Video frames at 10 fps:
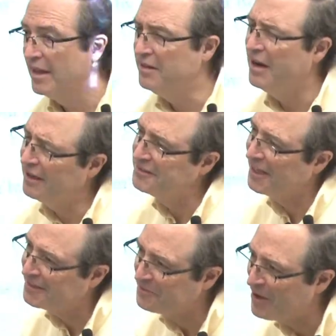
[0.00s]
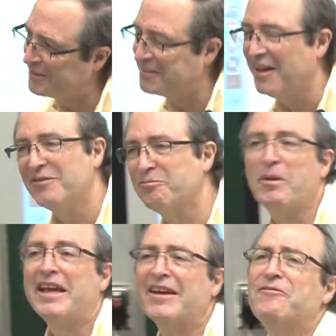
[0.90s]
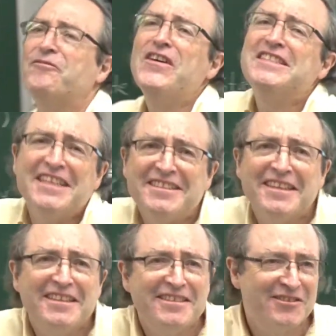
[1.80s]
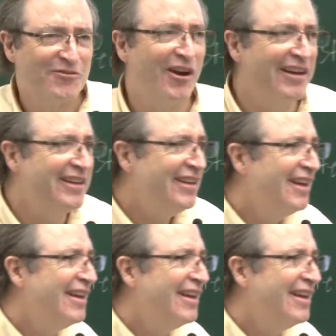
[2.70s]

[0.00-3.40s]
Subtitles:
And then I said to myself, being a physicist, right?